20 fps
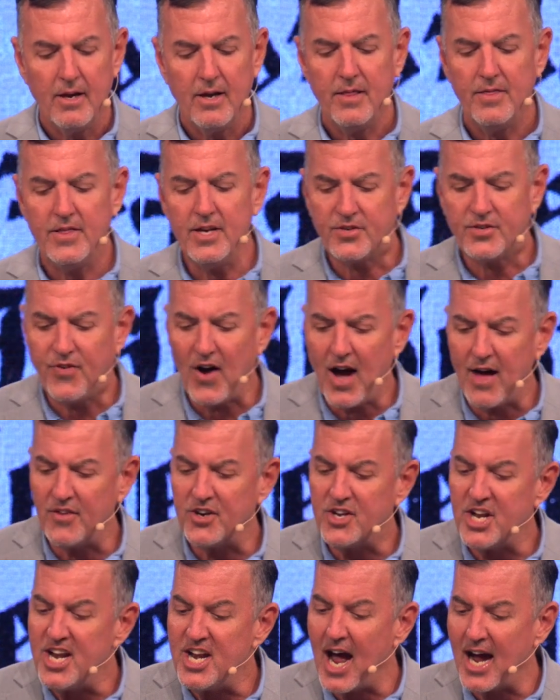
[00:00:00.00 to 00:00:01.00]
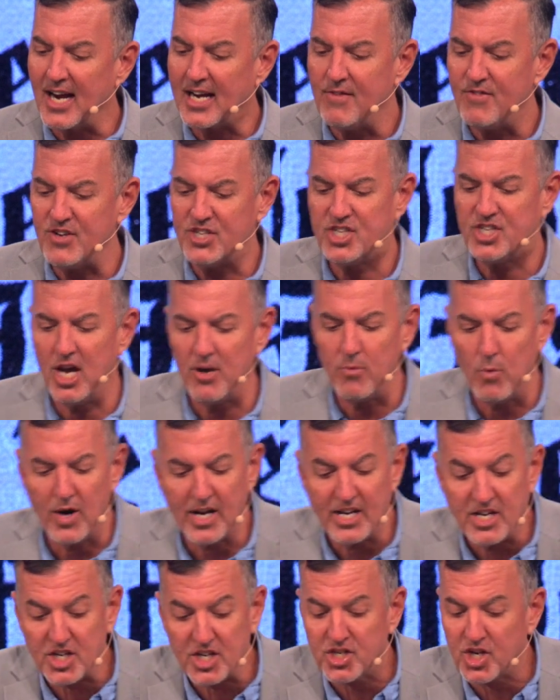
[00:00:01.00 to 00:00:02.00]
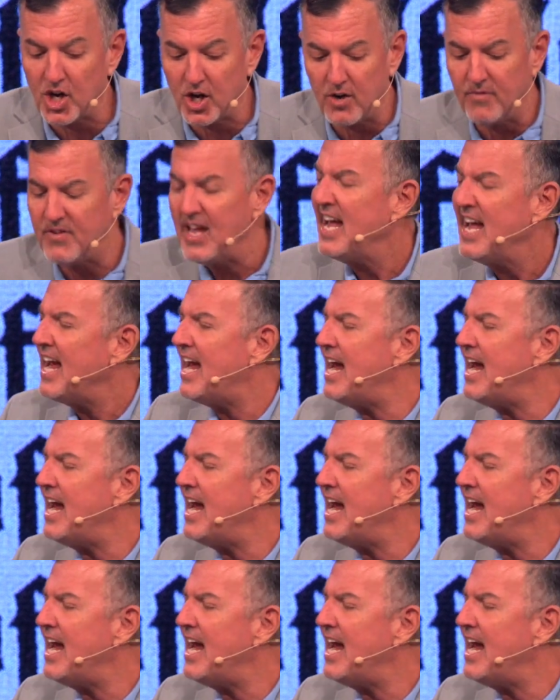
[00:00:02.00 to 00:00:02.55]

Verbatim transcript: This father did not give his son what he deserved.